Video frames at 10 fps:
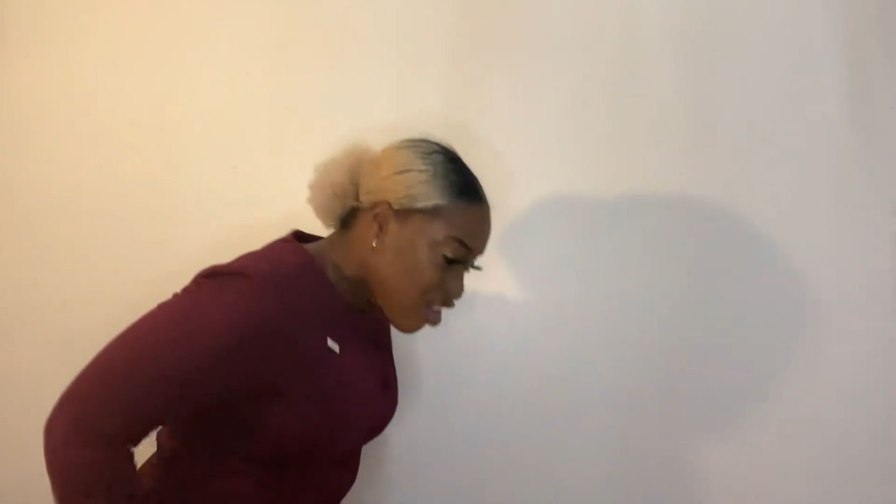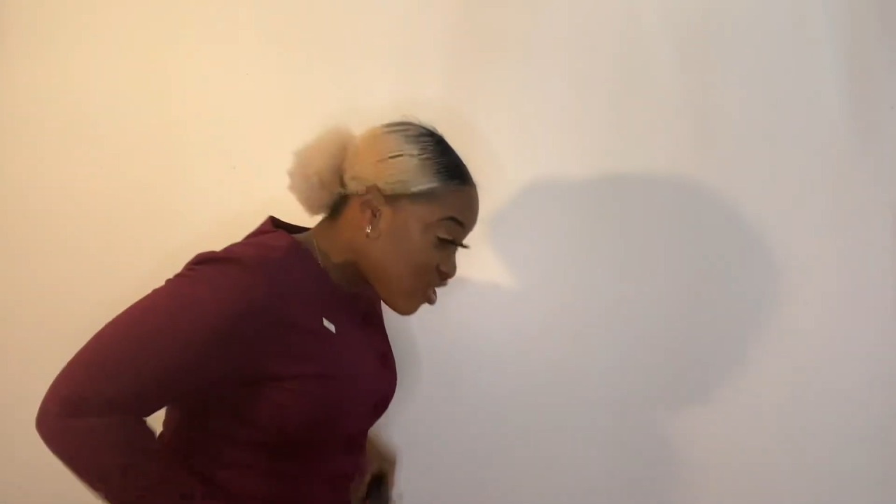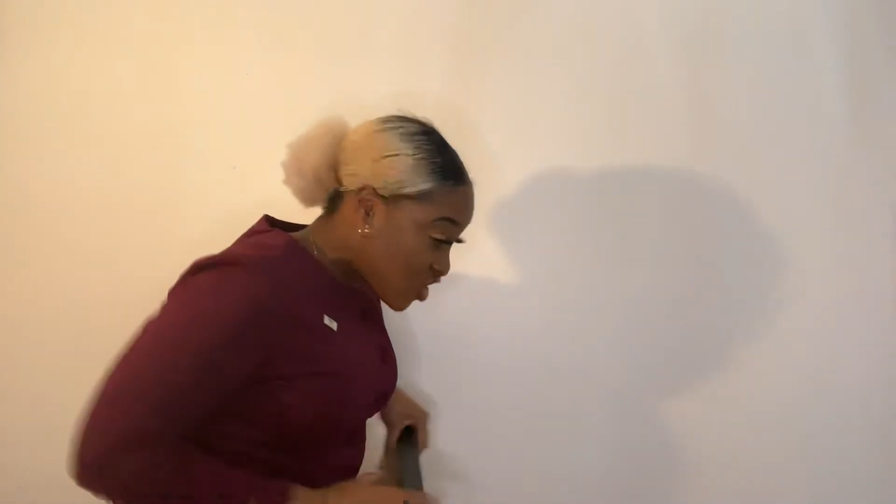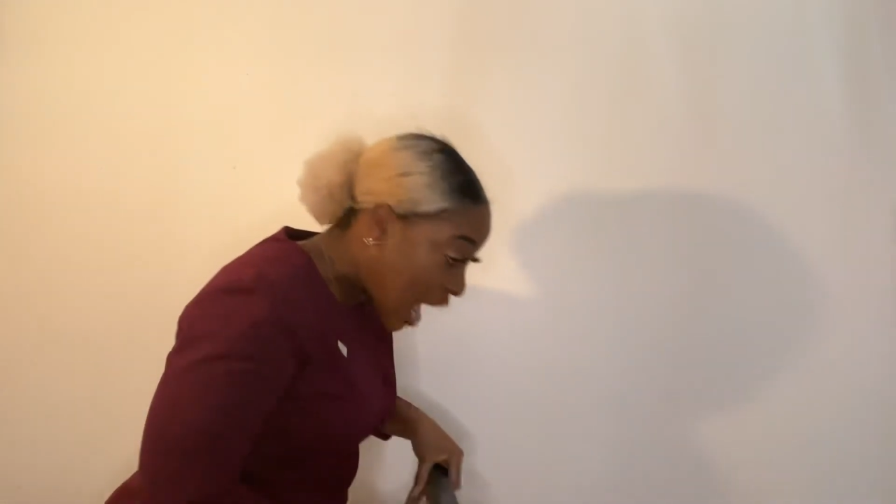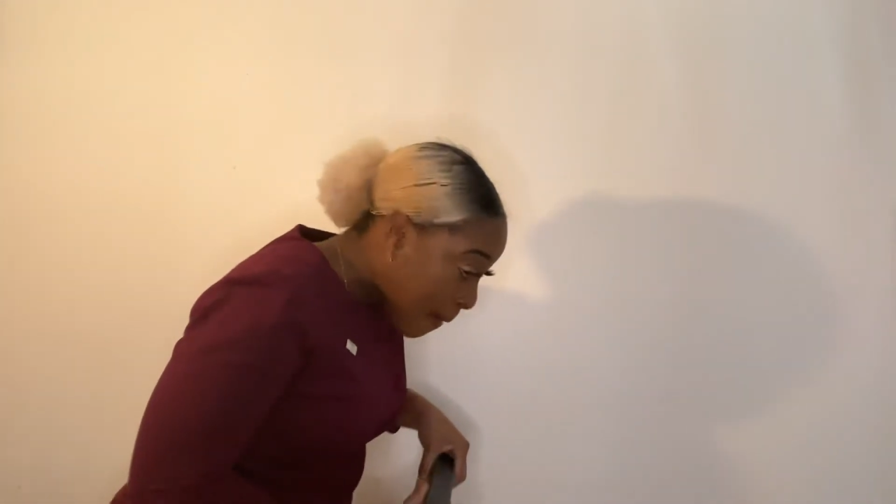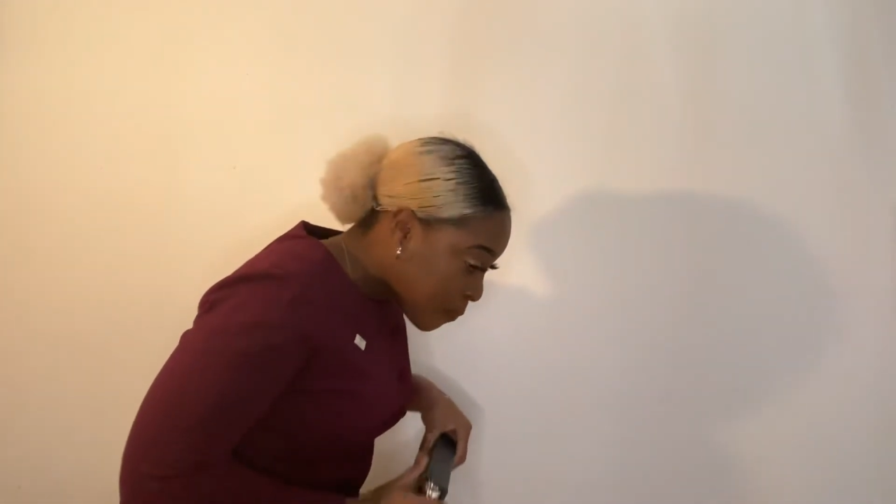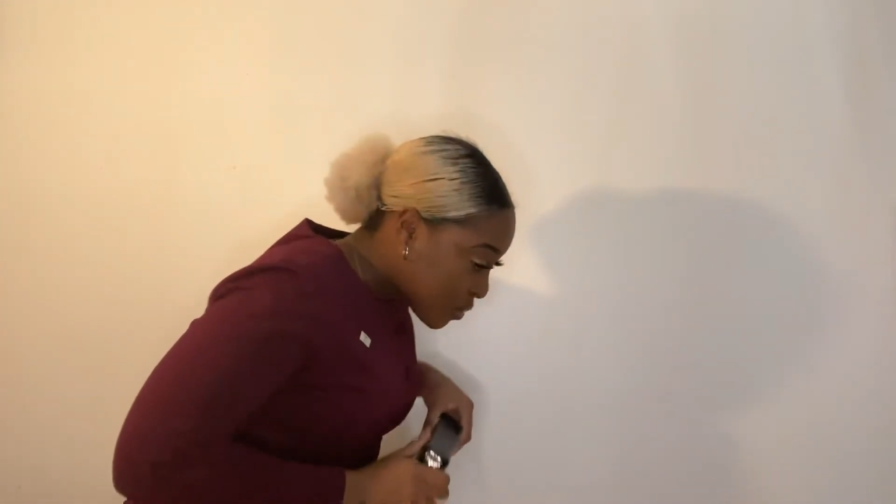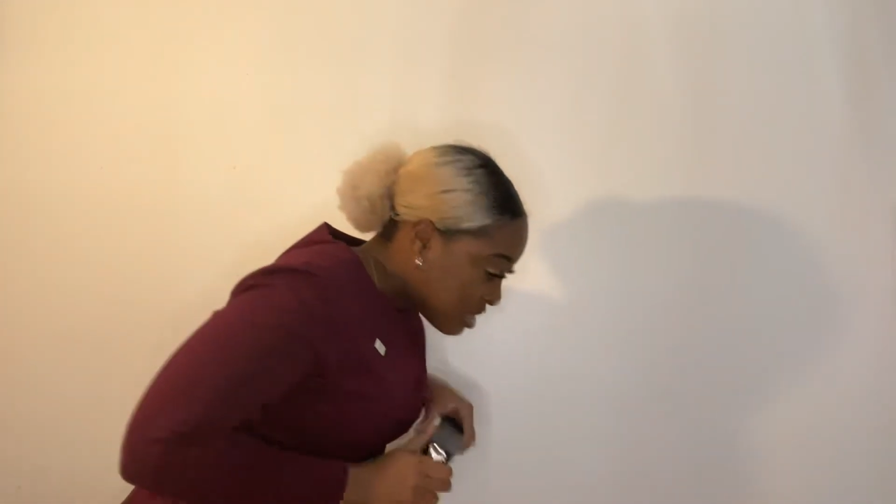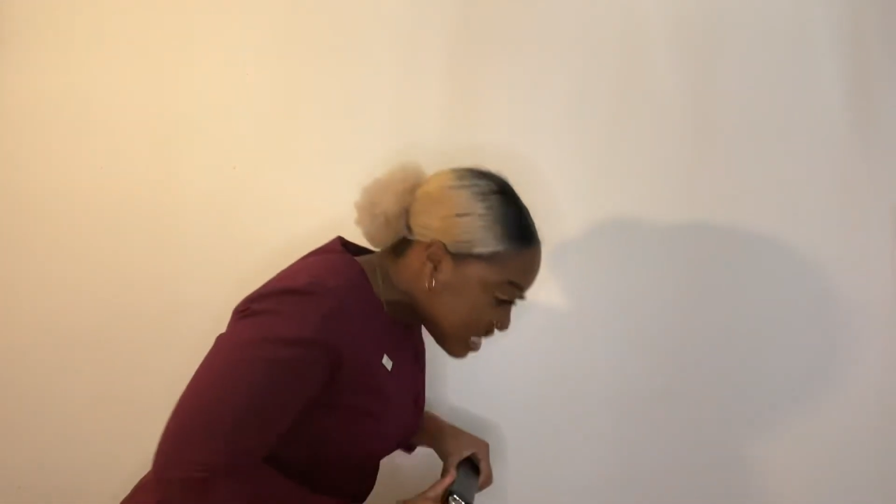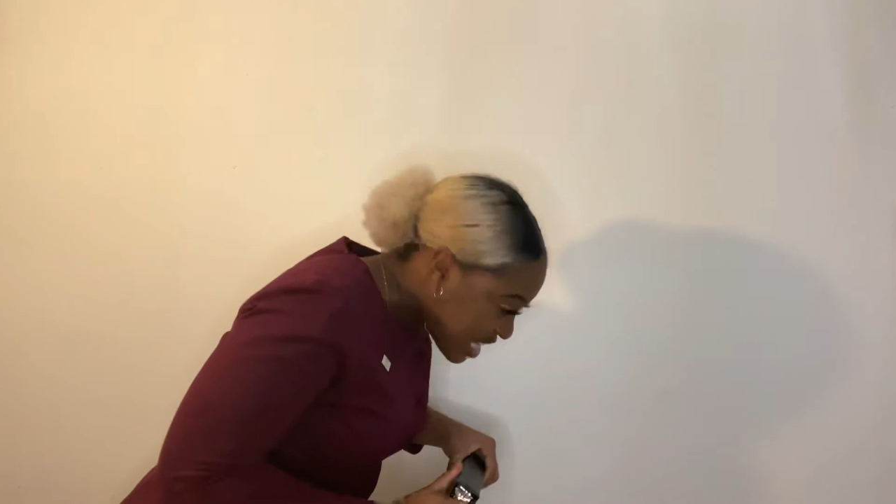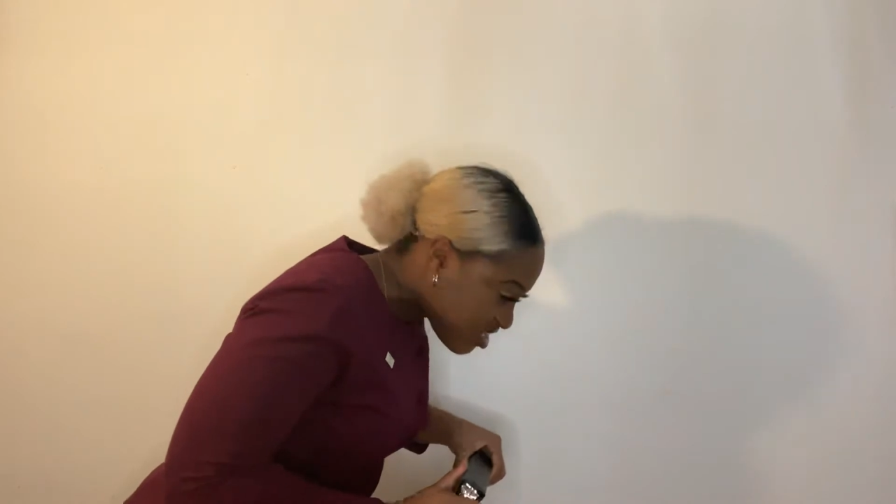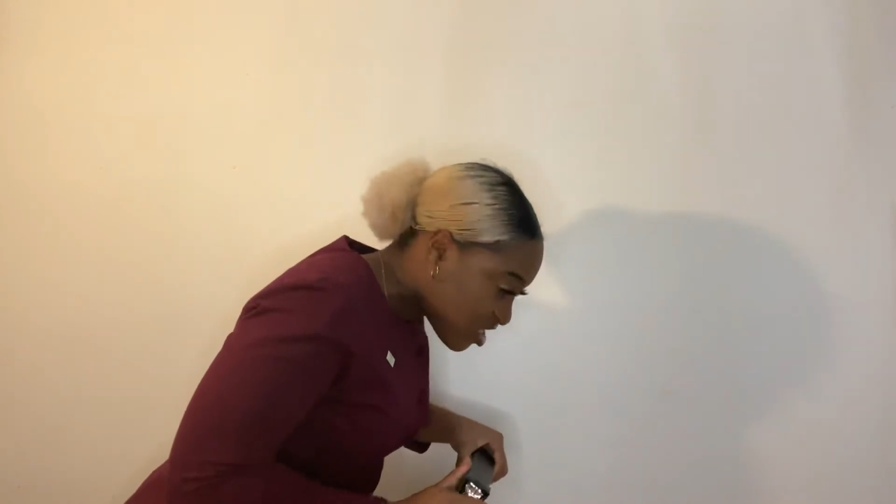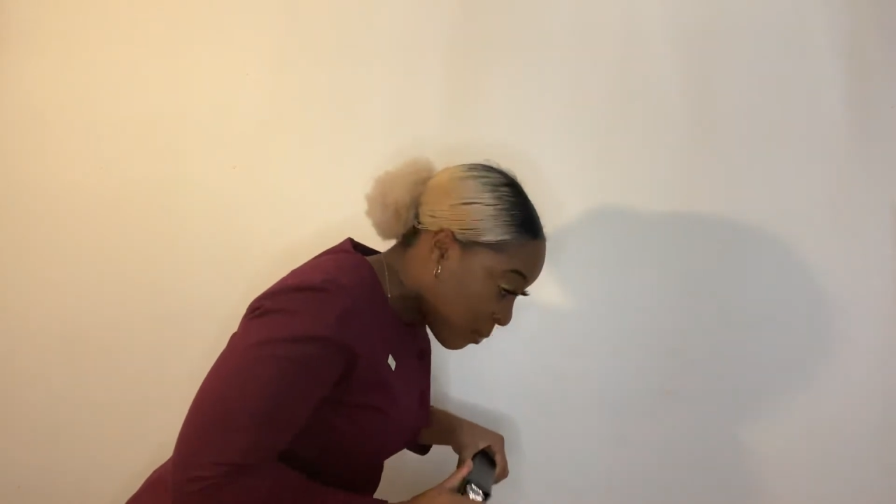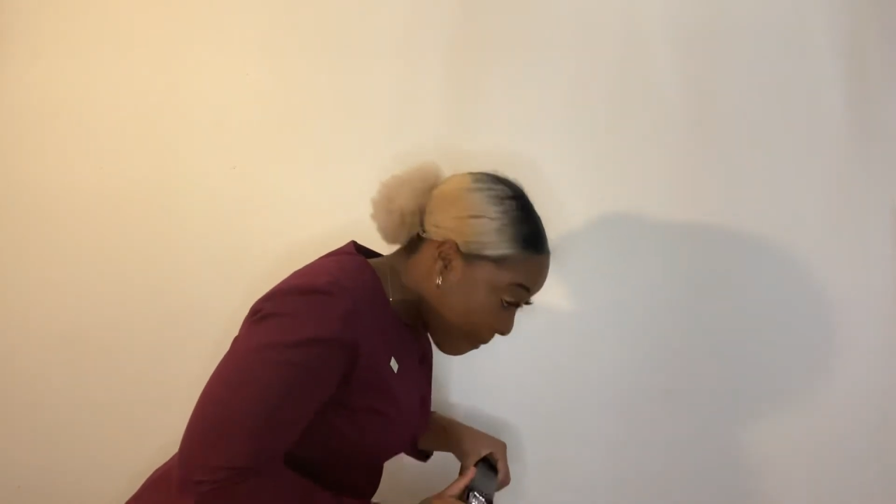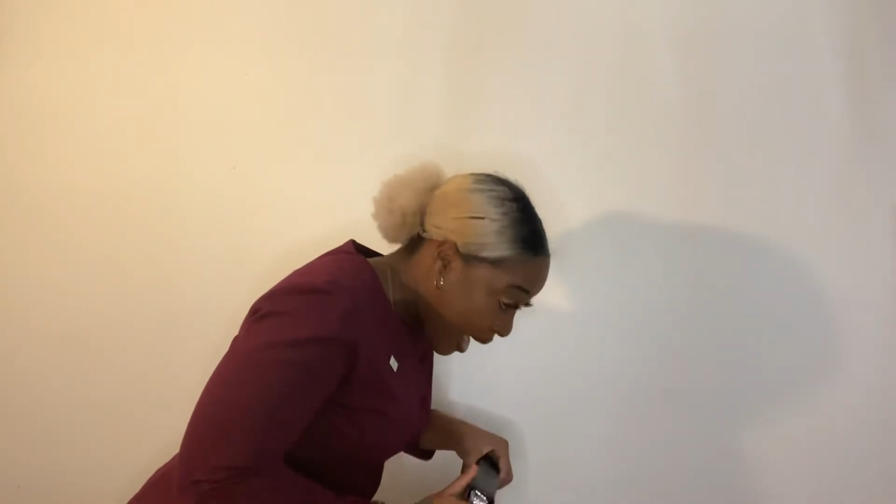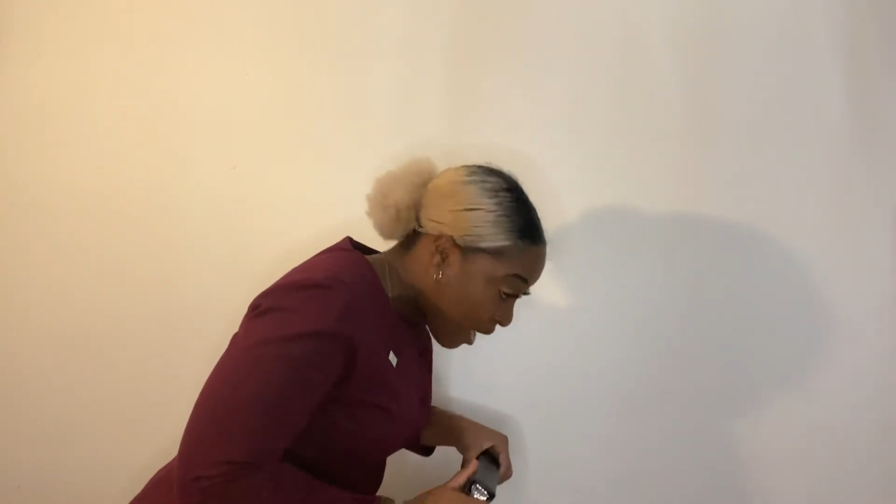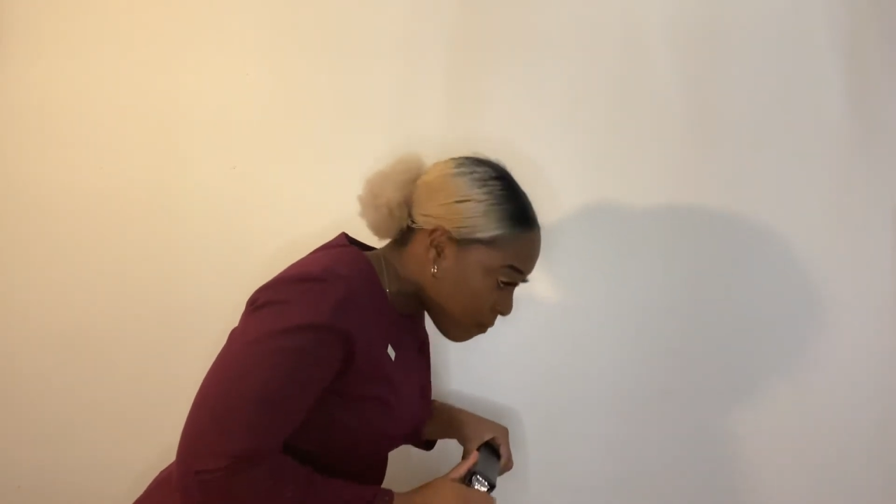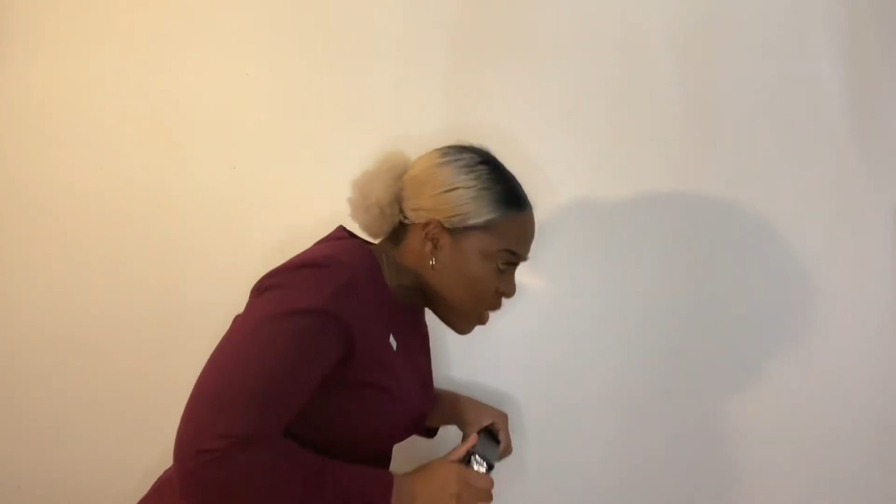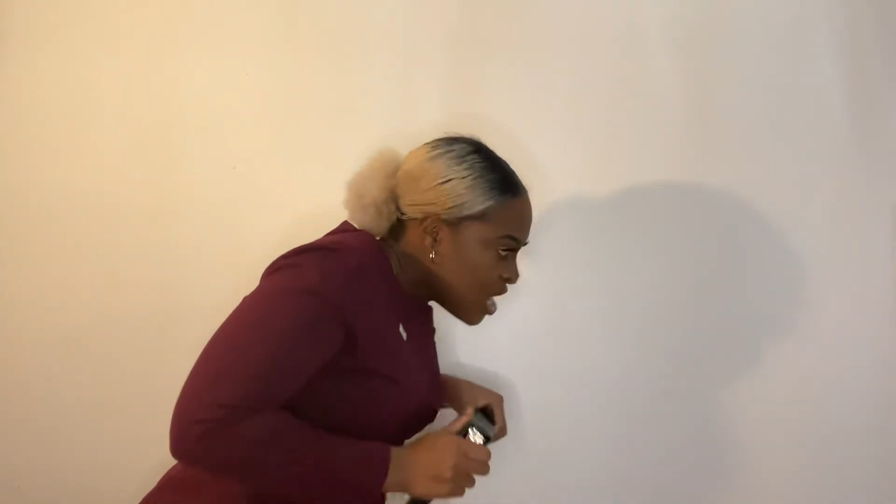You stop resisting, ma'am.